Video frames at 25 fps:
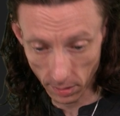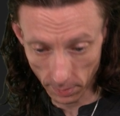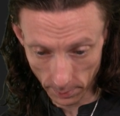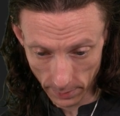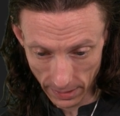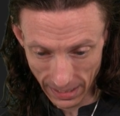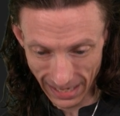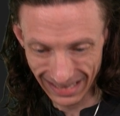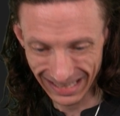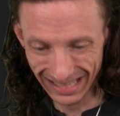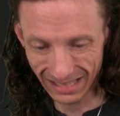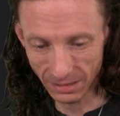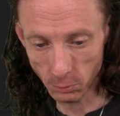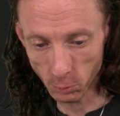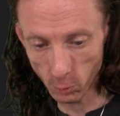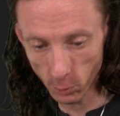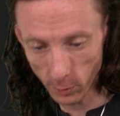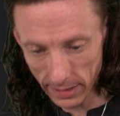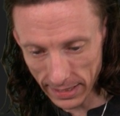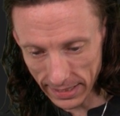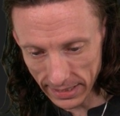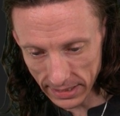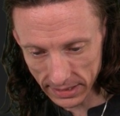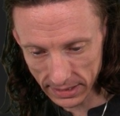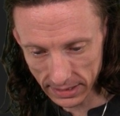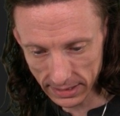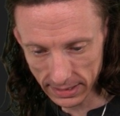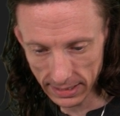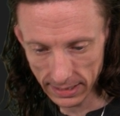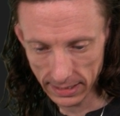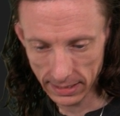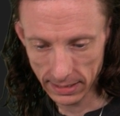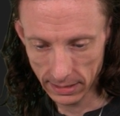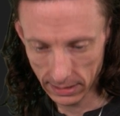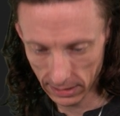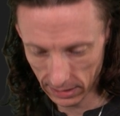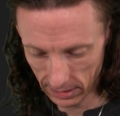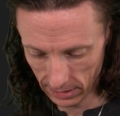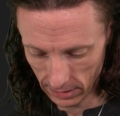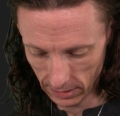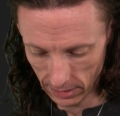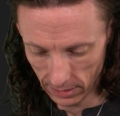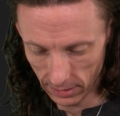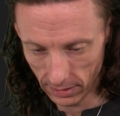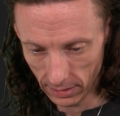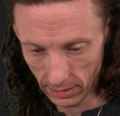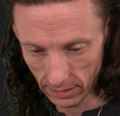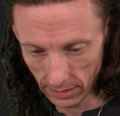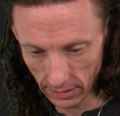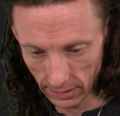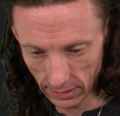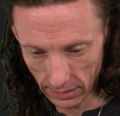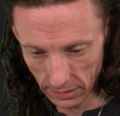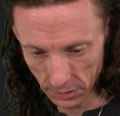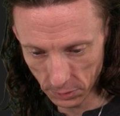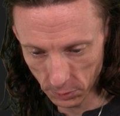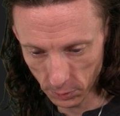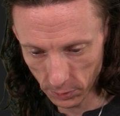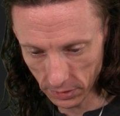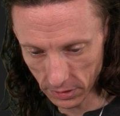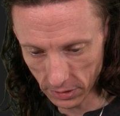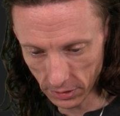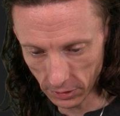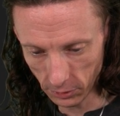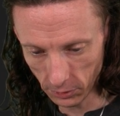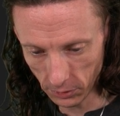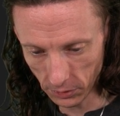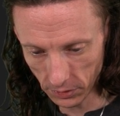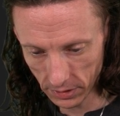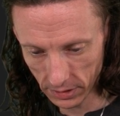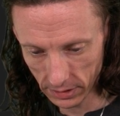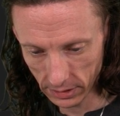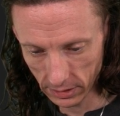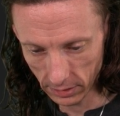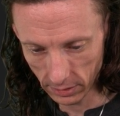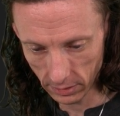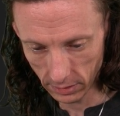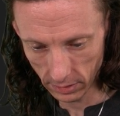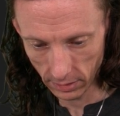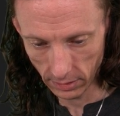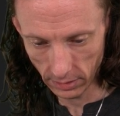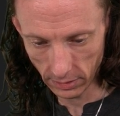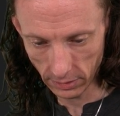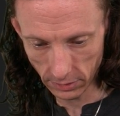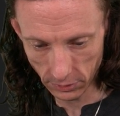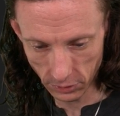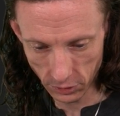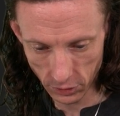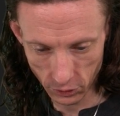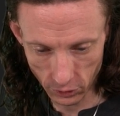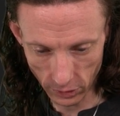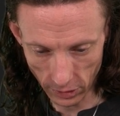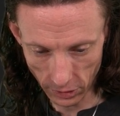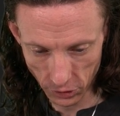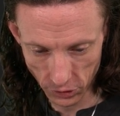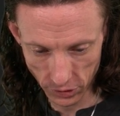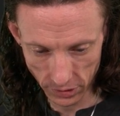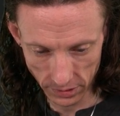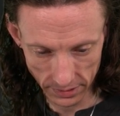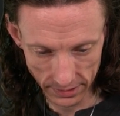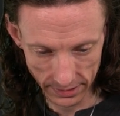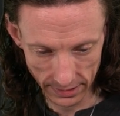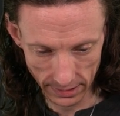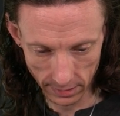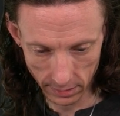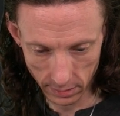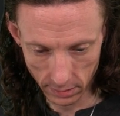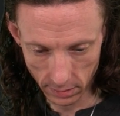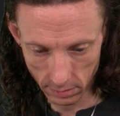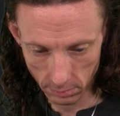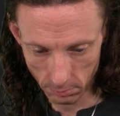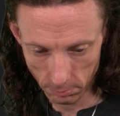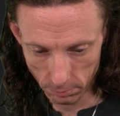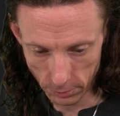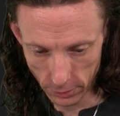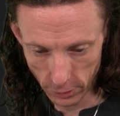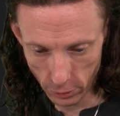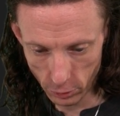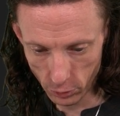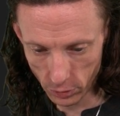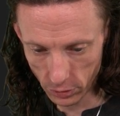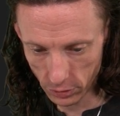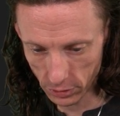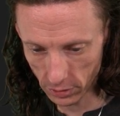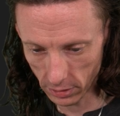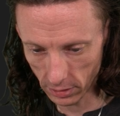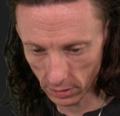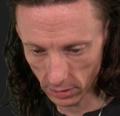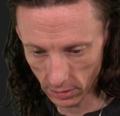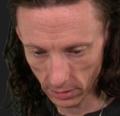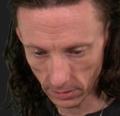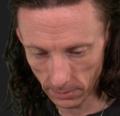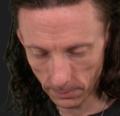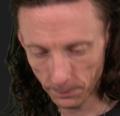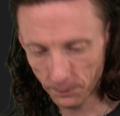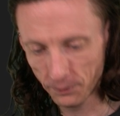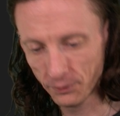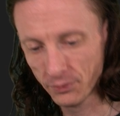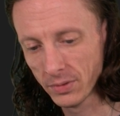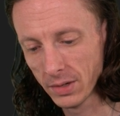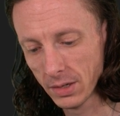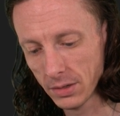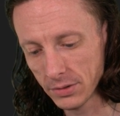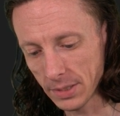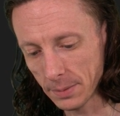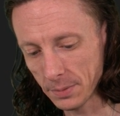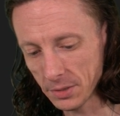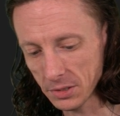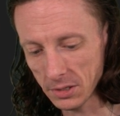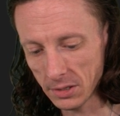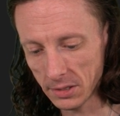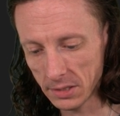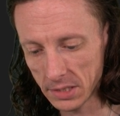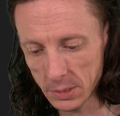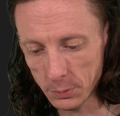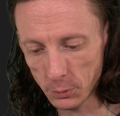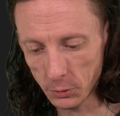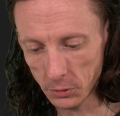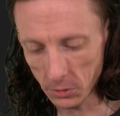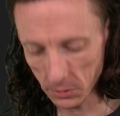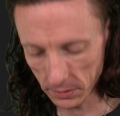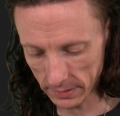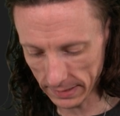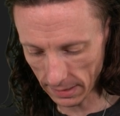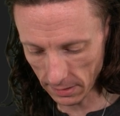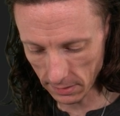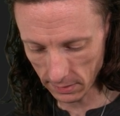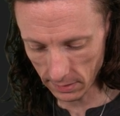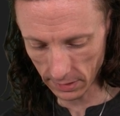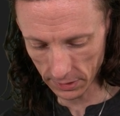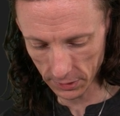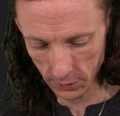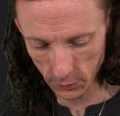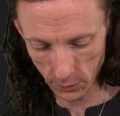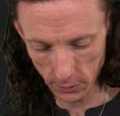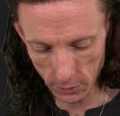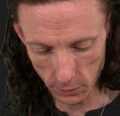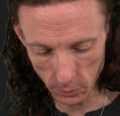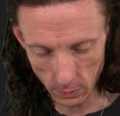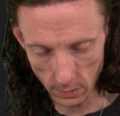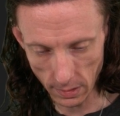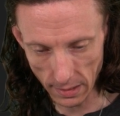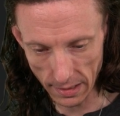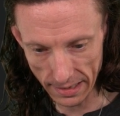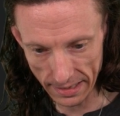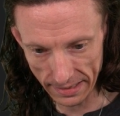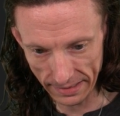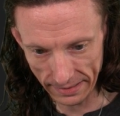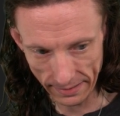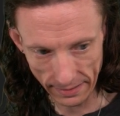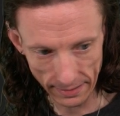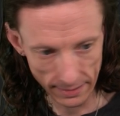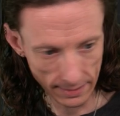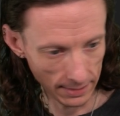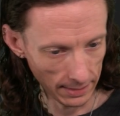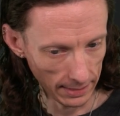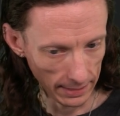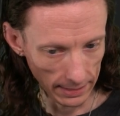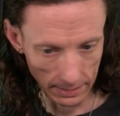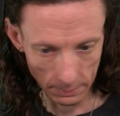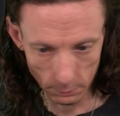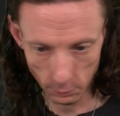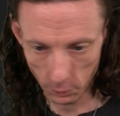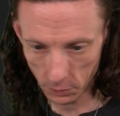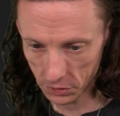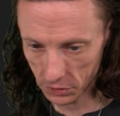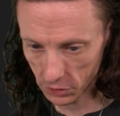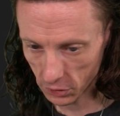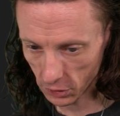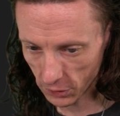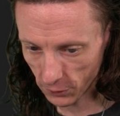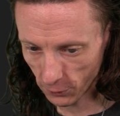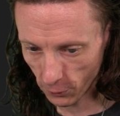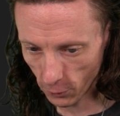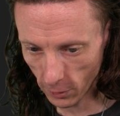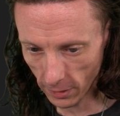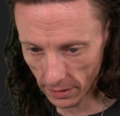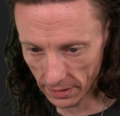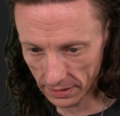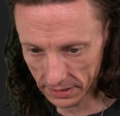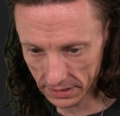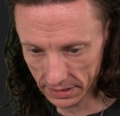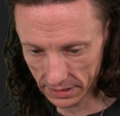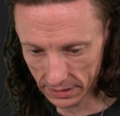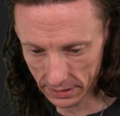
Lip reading: and then risk is reduced instruction set computer. So I'm just going to split those out onto a new line, and we'll search for it.